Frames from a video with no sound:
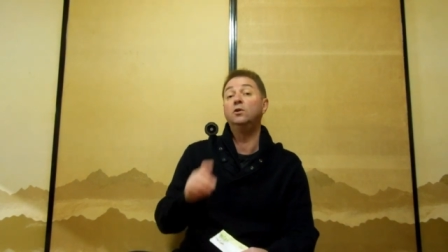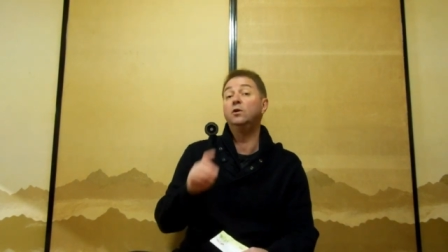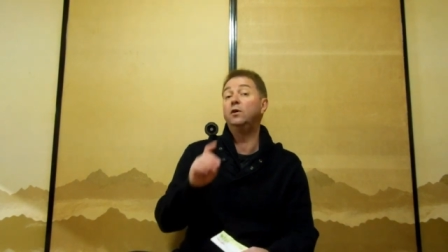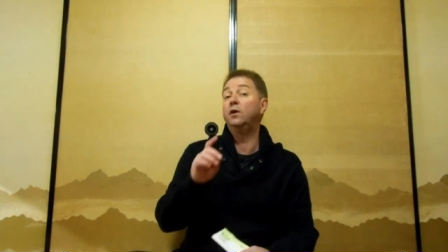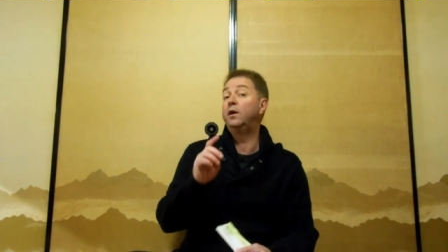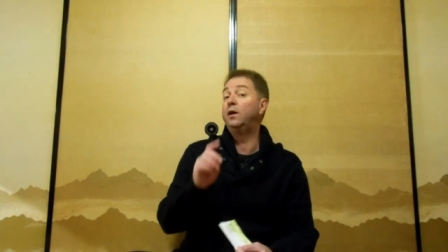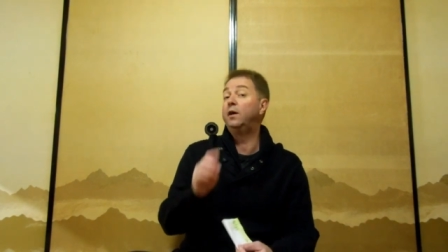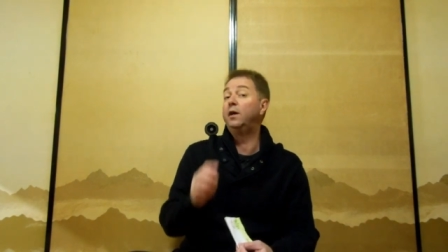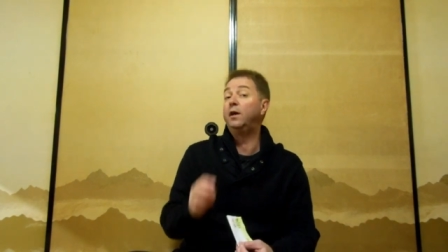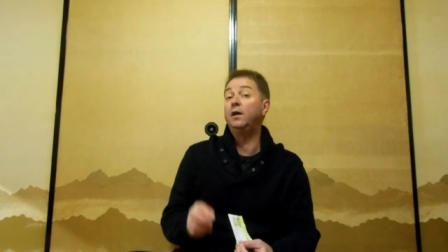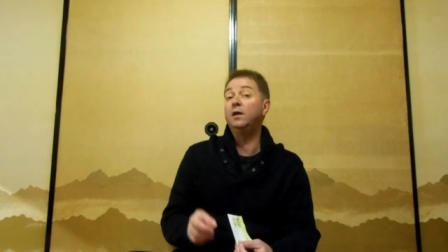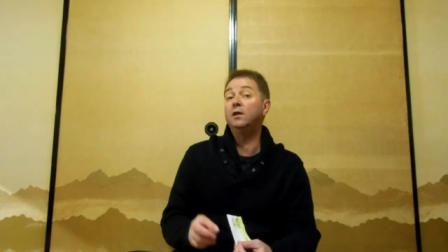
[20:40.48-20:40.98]
get
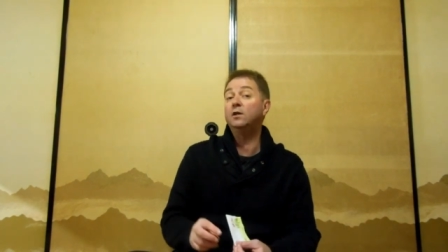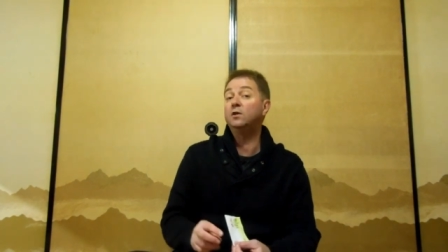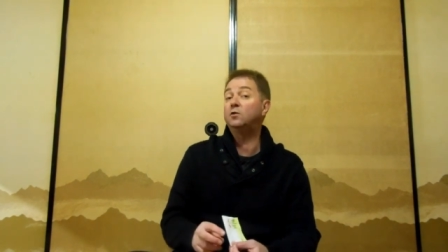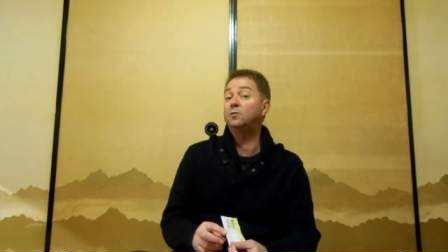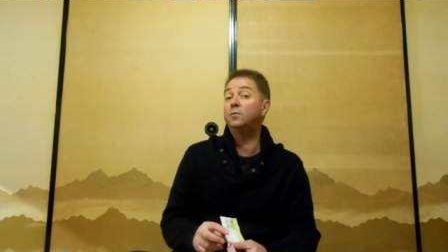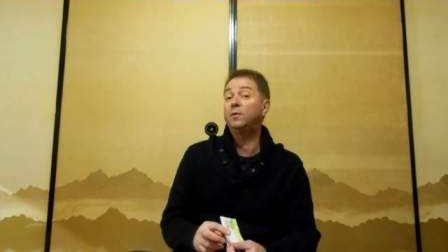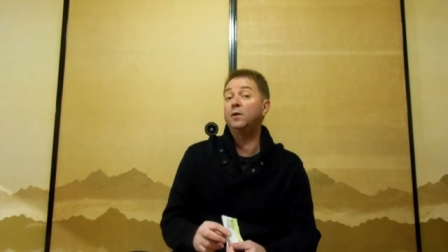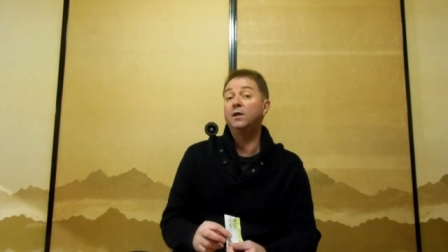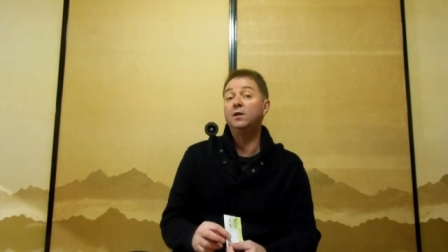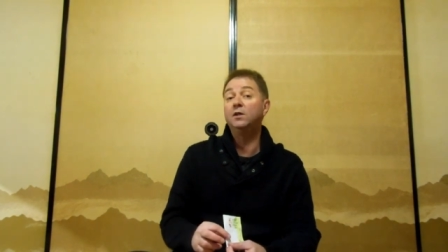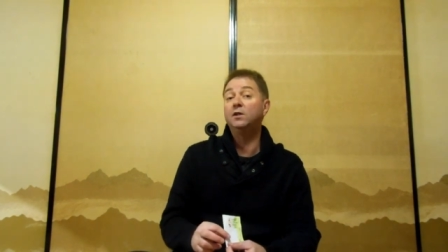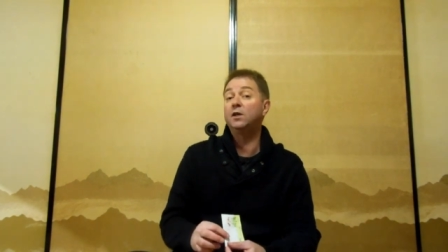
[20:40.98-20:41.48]
an
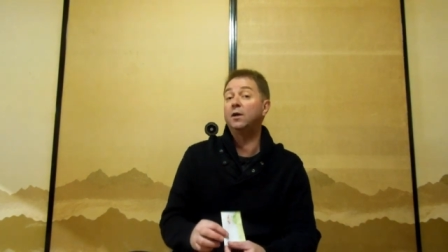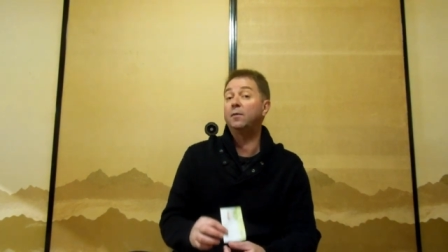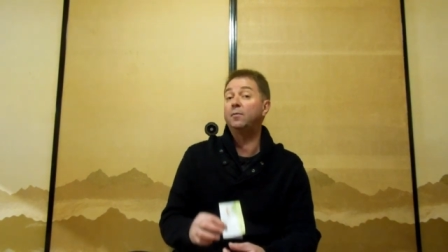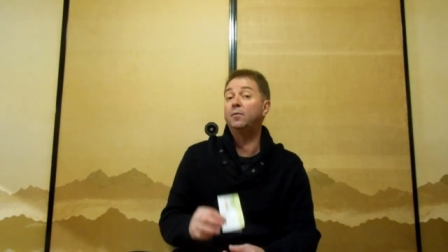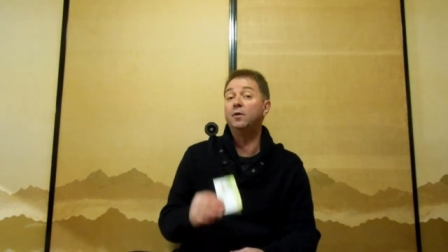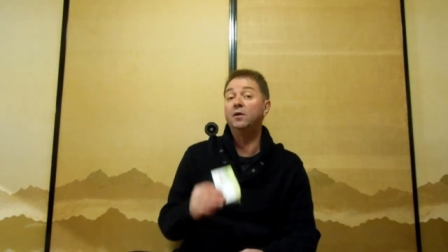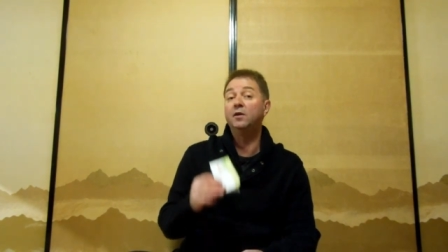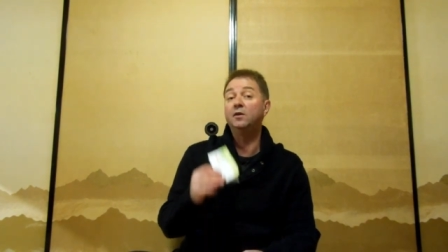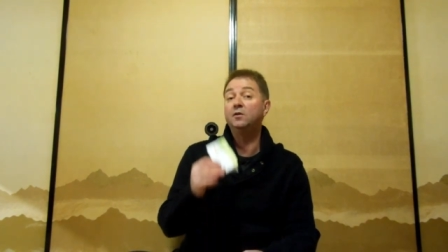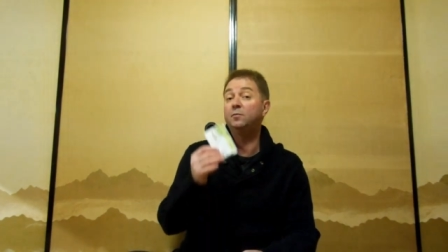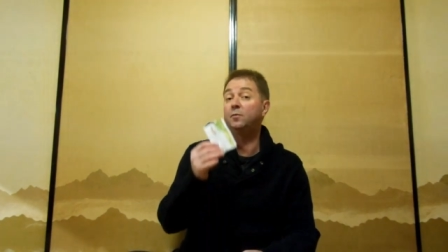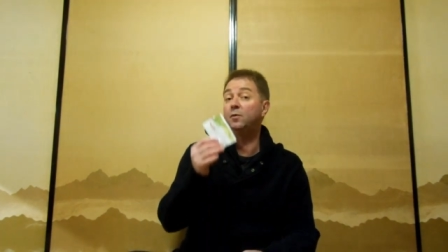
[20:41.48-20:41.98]
English-speaking
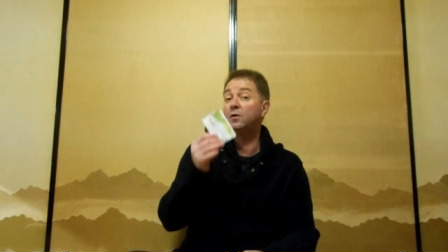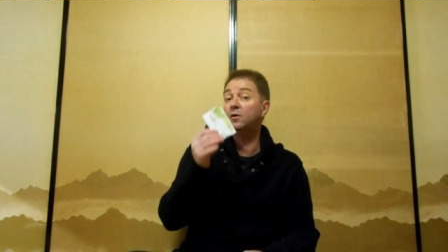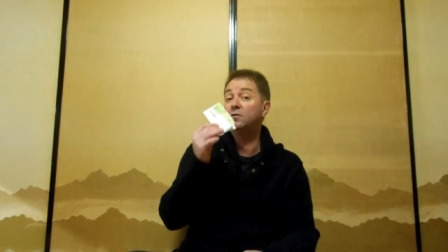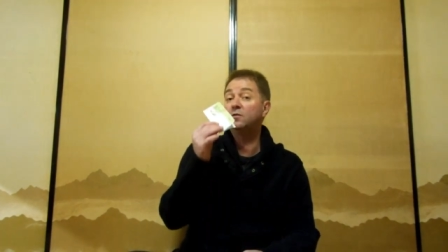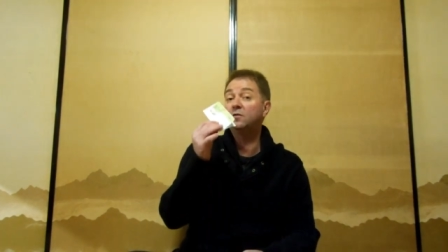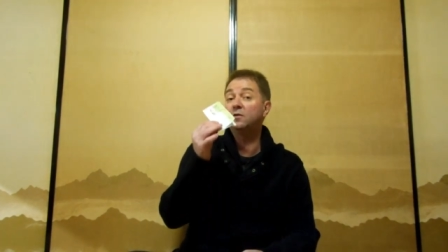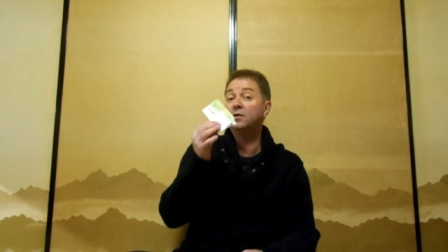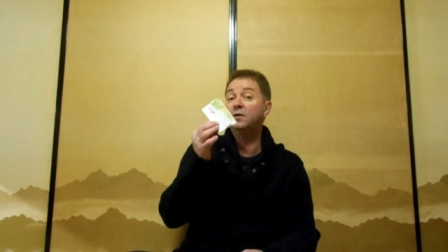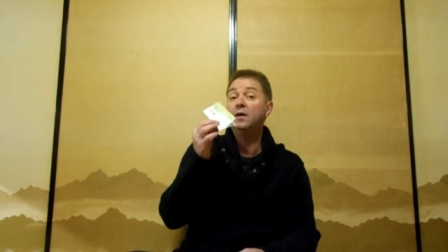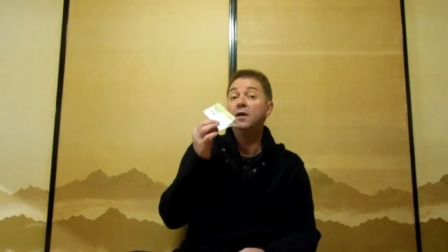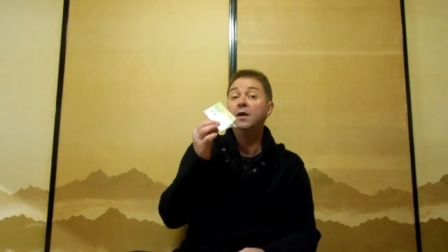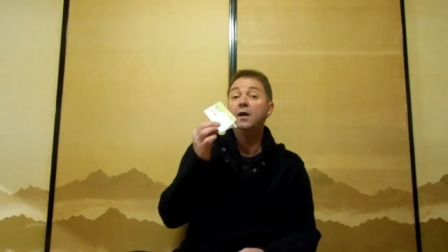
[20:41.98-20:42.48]
Japanese
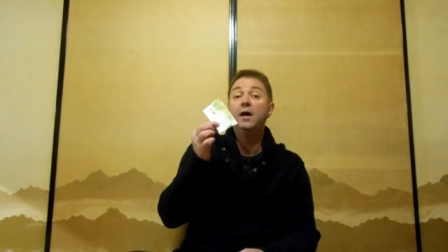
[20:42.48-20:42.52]
person